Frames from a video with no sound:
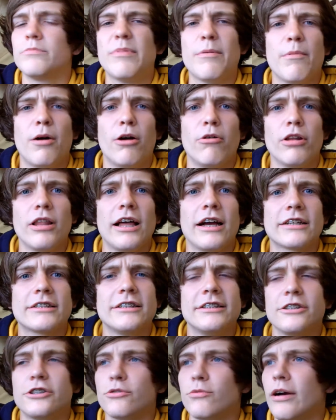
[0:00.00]
More
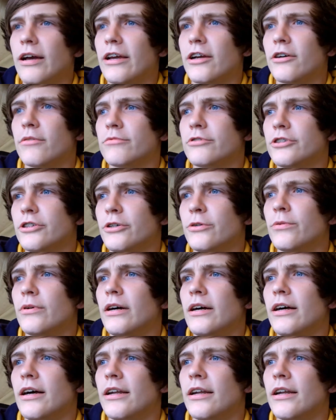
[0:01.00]
relaxing to wake up to uh,